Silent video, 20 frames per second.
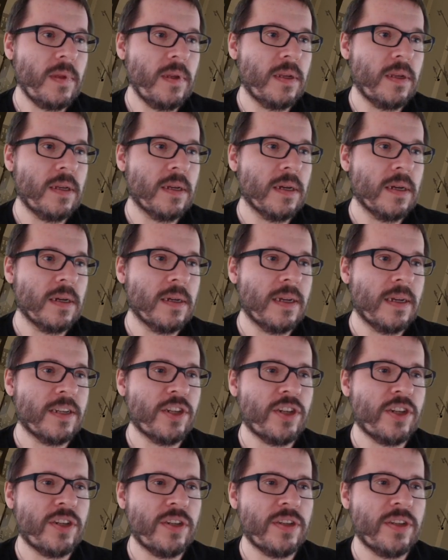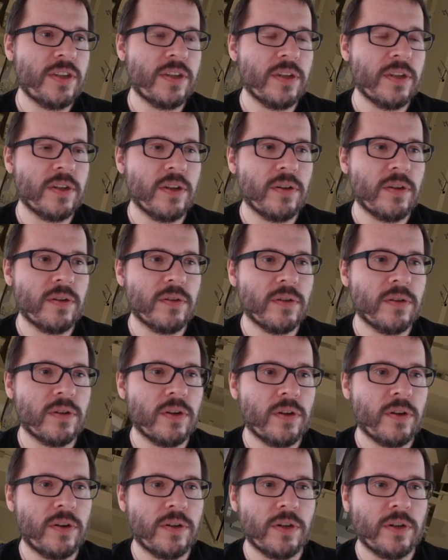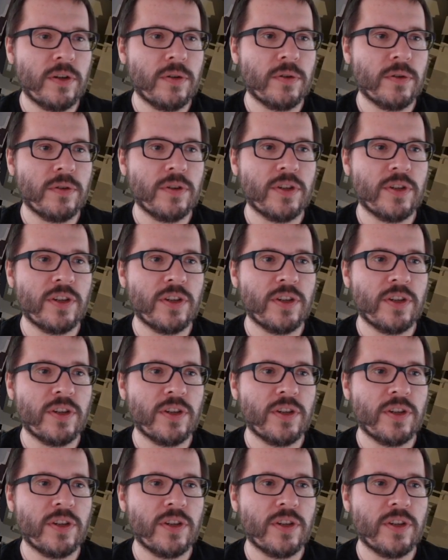her territory is